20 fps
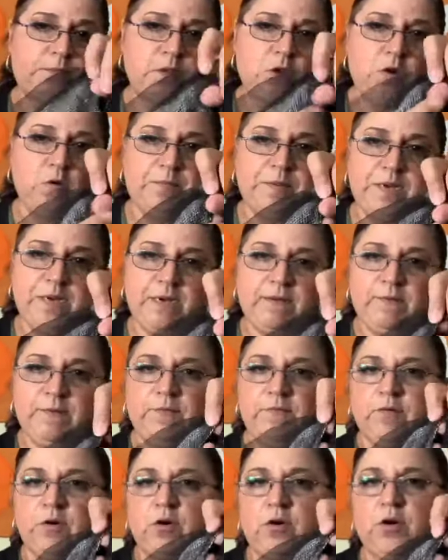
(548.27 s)
opening
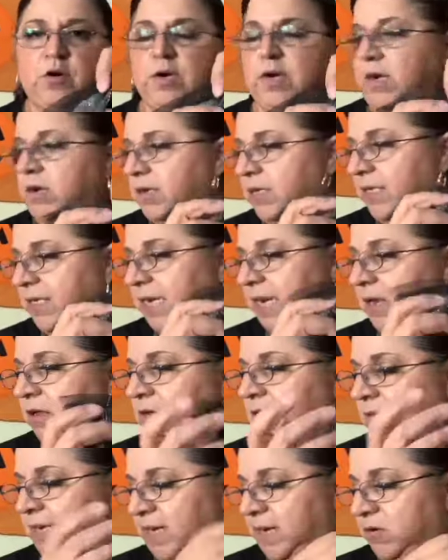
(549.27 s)
for her little
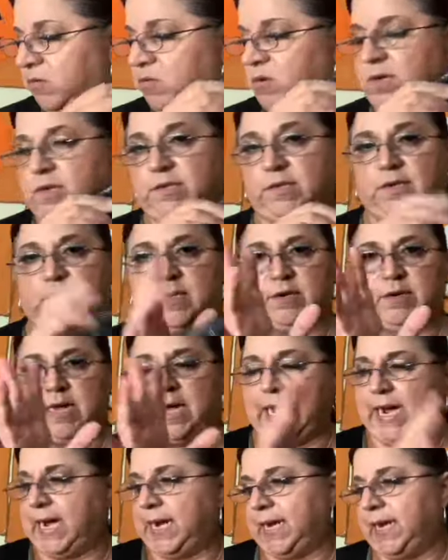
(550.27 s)
tail. It was a little
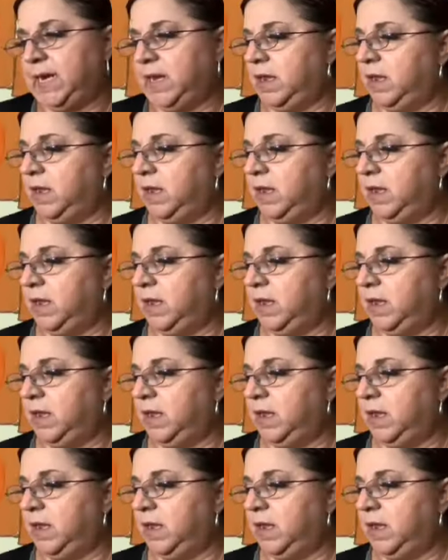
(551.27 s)
high.